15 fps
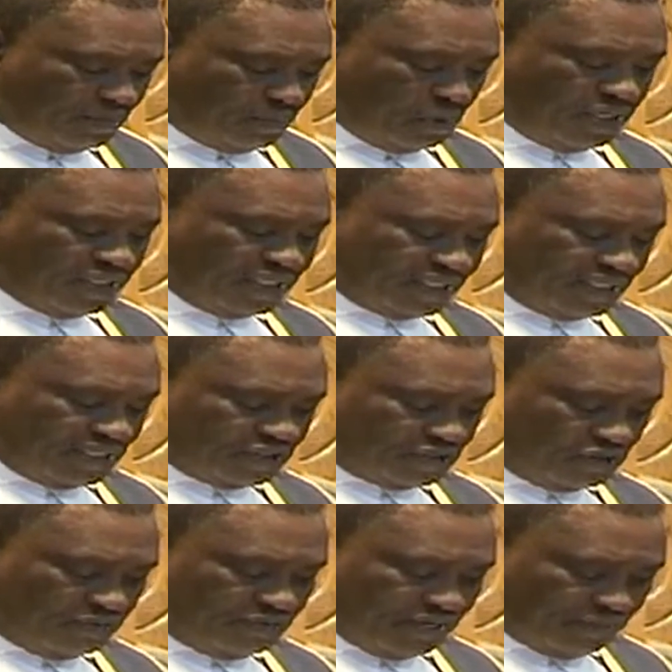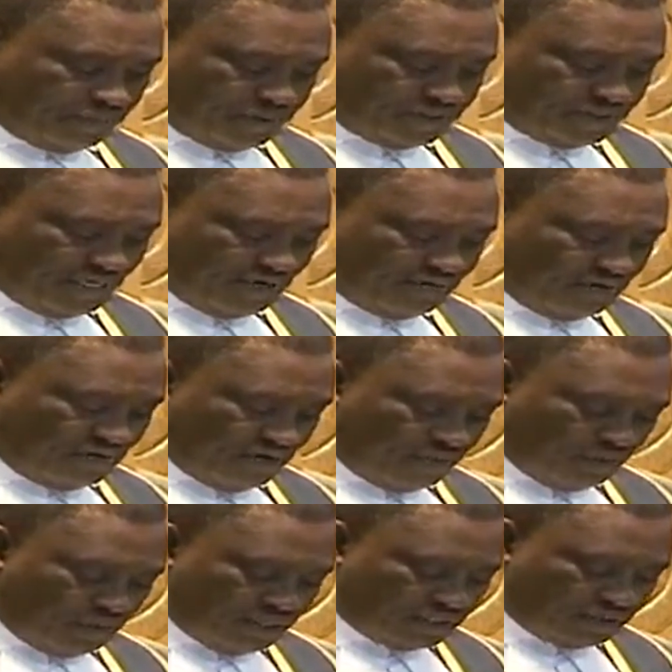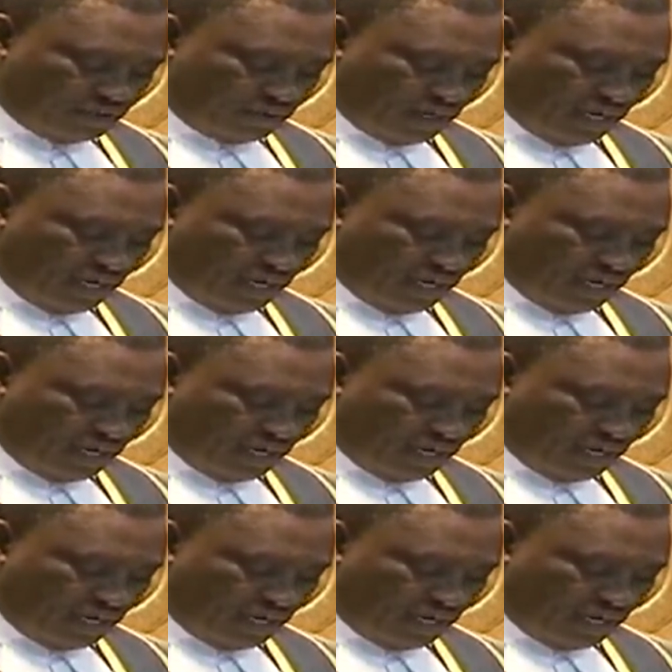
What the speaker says: politicking should be a preserve of our political